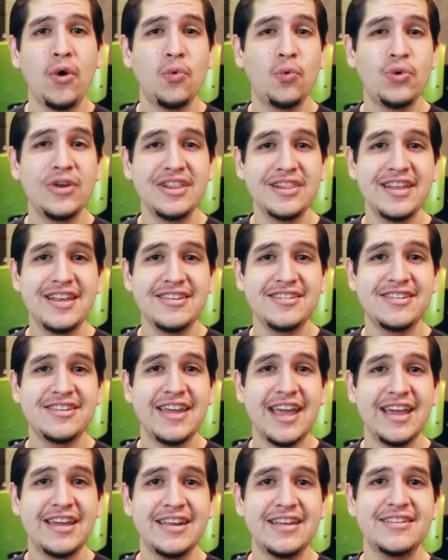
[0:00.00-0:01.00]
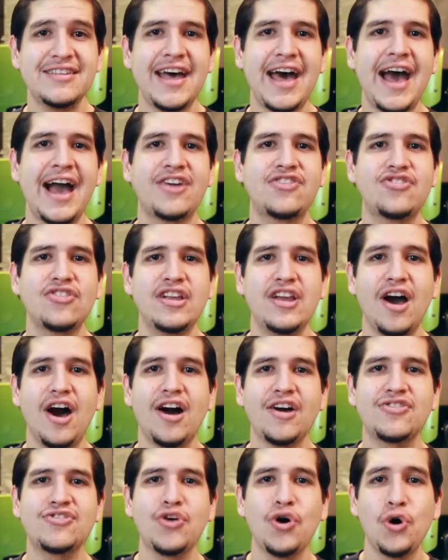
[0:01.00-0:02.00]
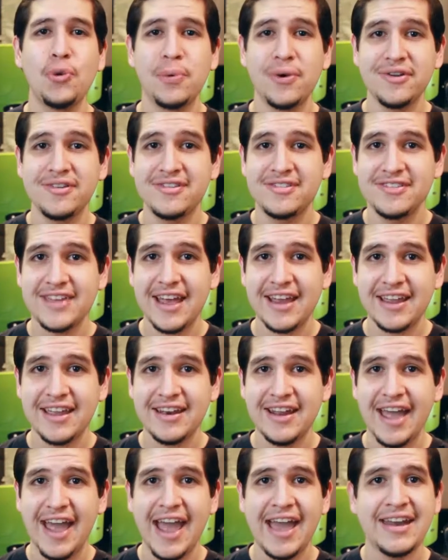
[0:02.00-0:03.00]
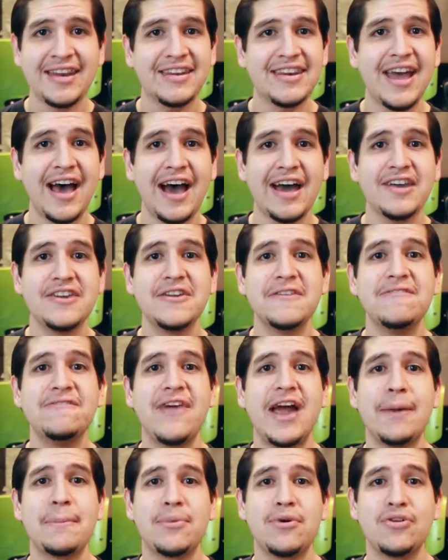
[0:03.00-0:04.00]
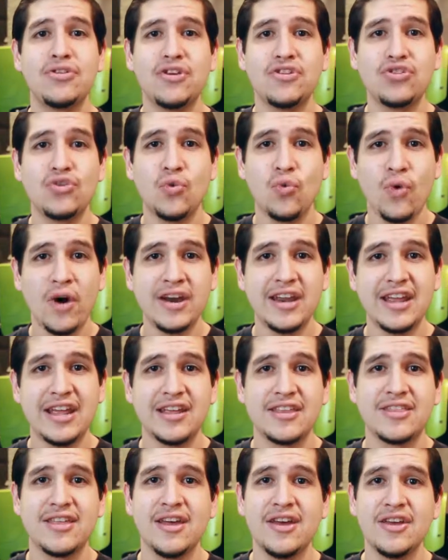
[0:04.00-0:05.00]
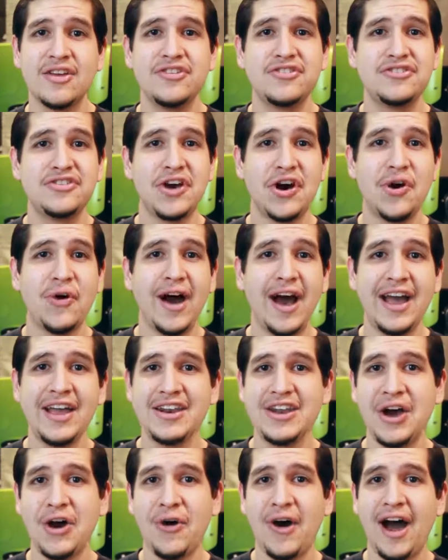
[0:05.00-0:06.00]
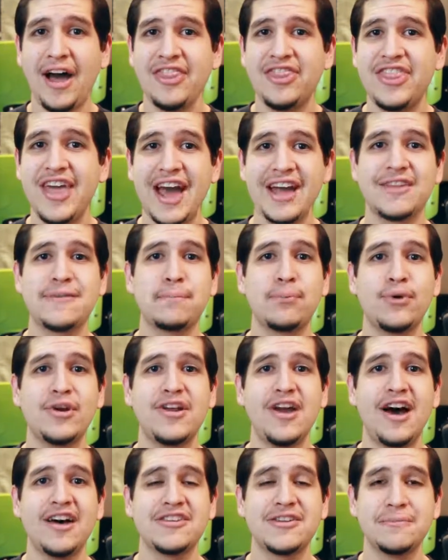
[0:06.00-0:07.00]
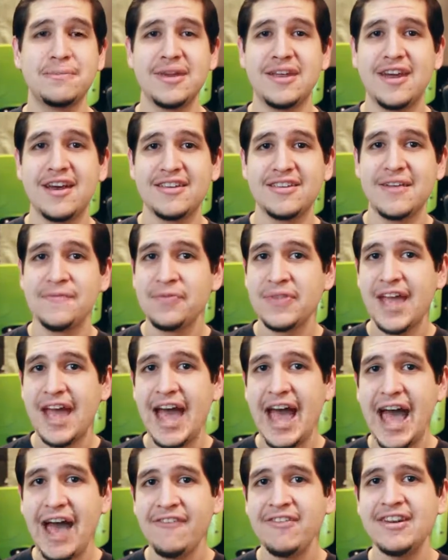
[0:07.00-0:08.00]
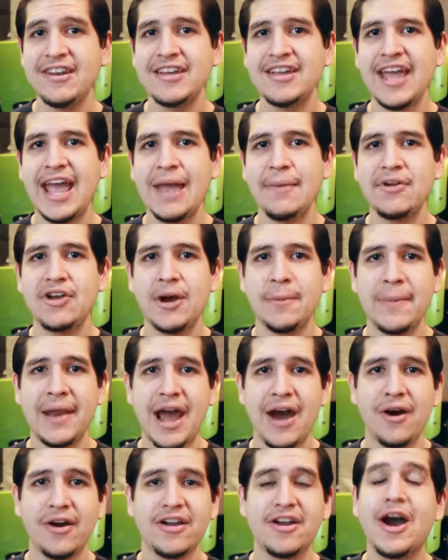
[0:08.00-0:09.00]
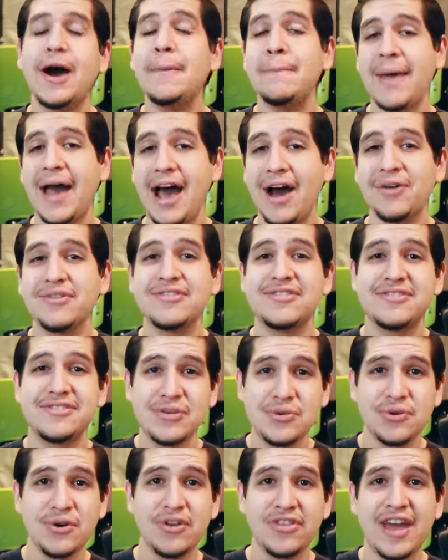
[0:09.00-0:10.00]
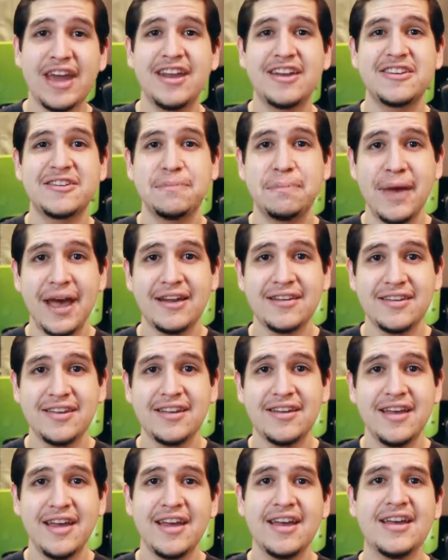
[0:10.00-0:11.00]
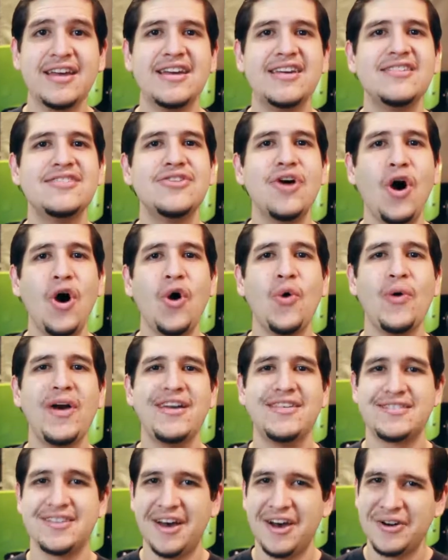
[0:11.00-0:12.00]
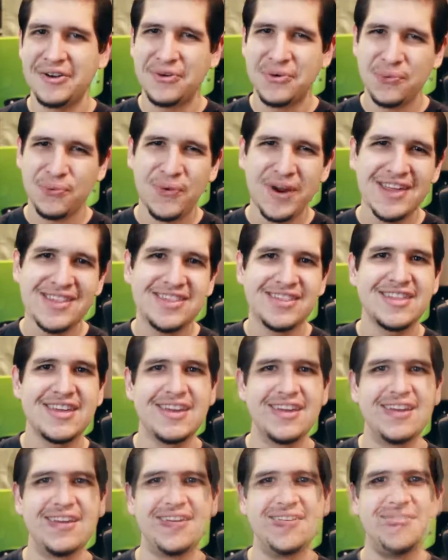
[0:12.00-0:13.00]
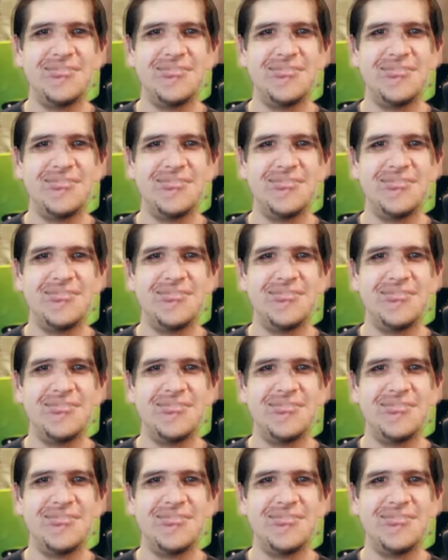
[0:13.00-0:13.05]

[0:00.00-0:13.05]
release date is actually October 2nd and not November the 20th. So I know that's pretty awesome because having a game coming out come out sooner than expected is always a great thing.